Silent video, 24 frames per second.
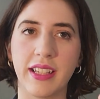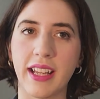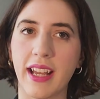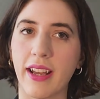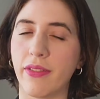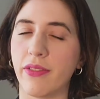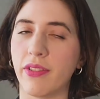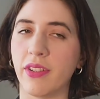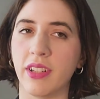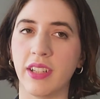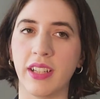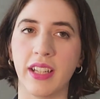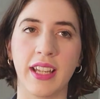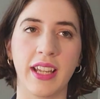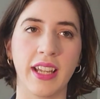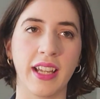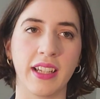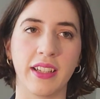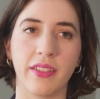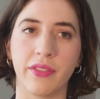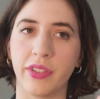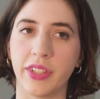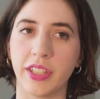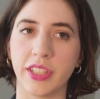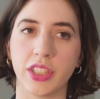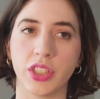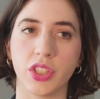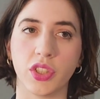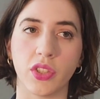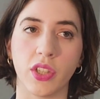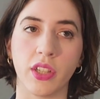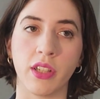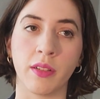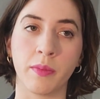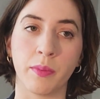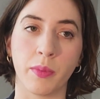Definitely a very
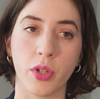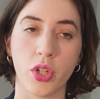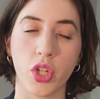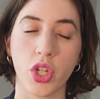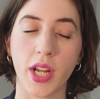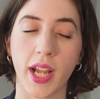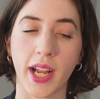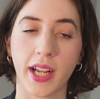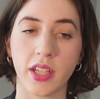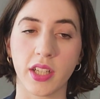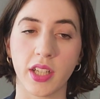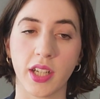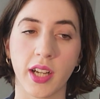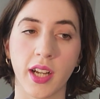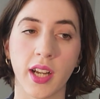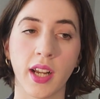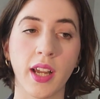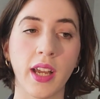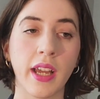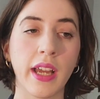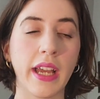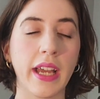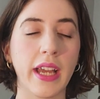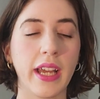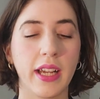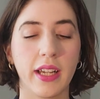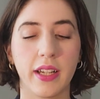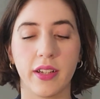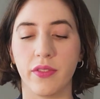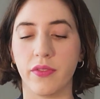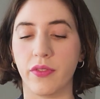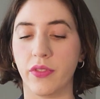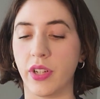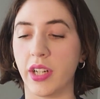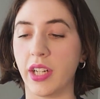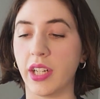strong projector,
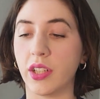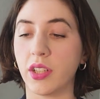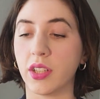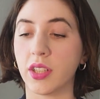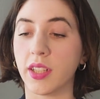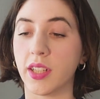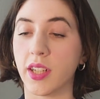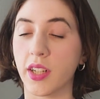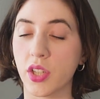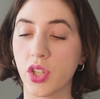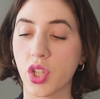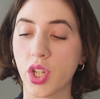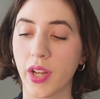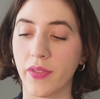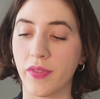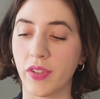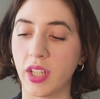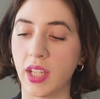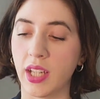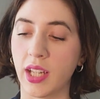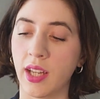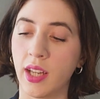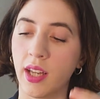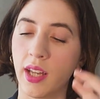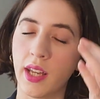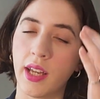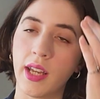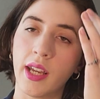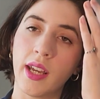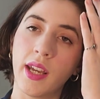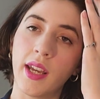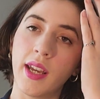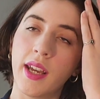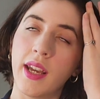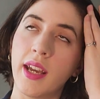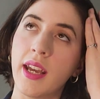very good longevity.
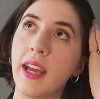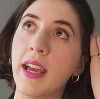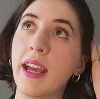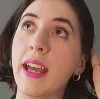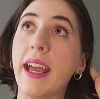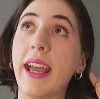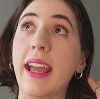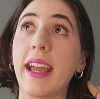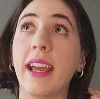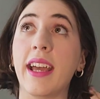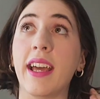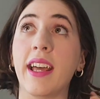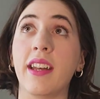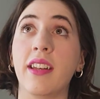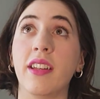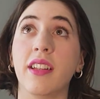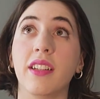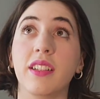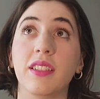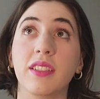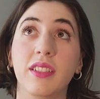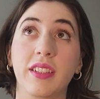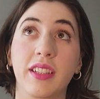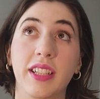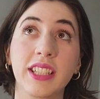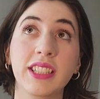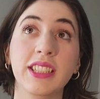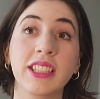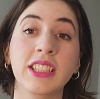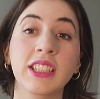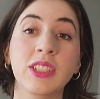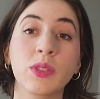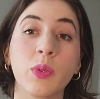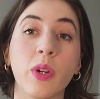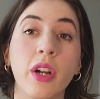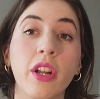And
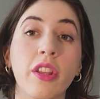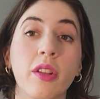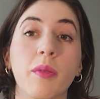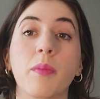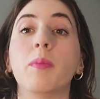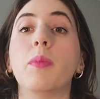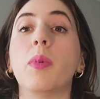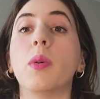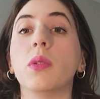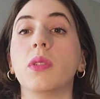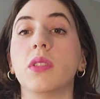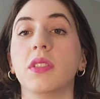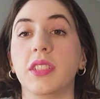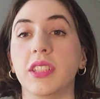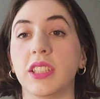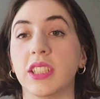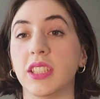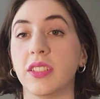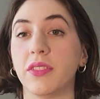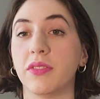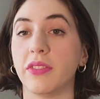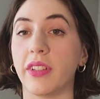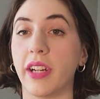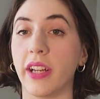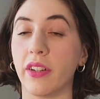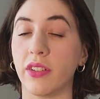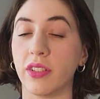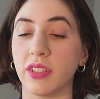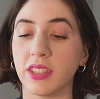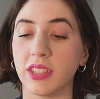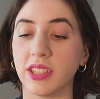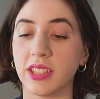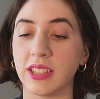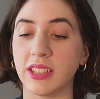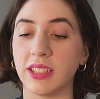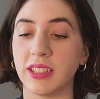this is one of the boldest
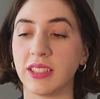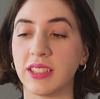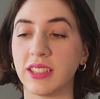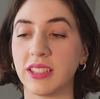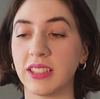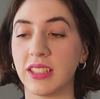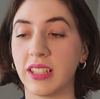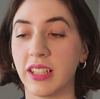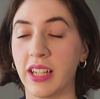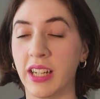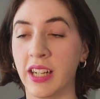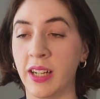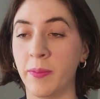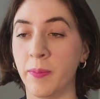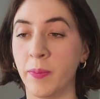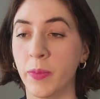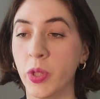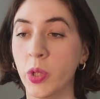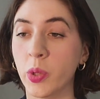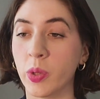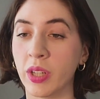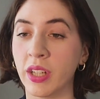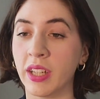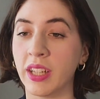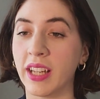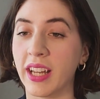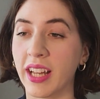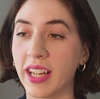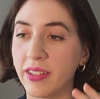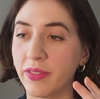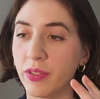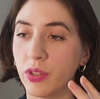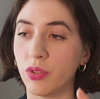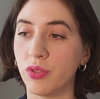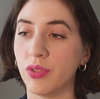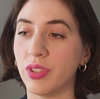fragrances you can
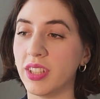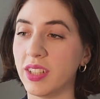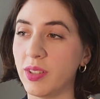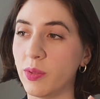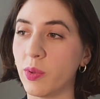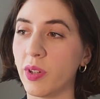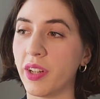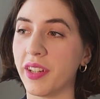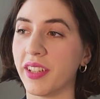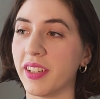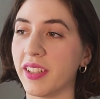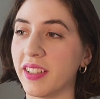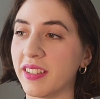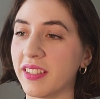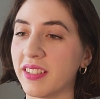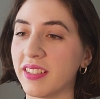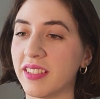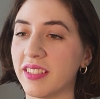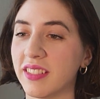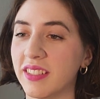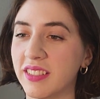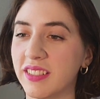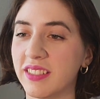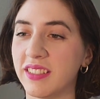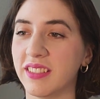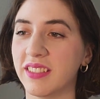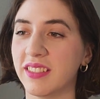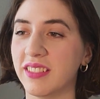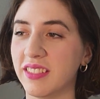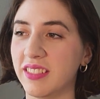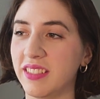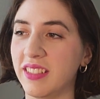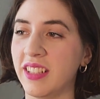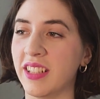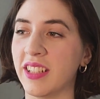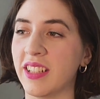get if you really want
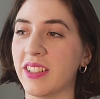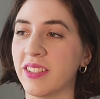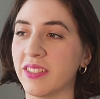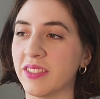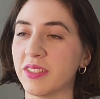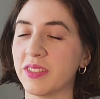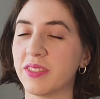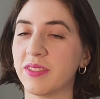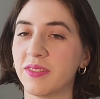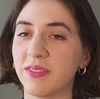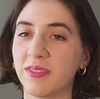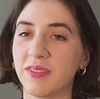to,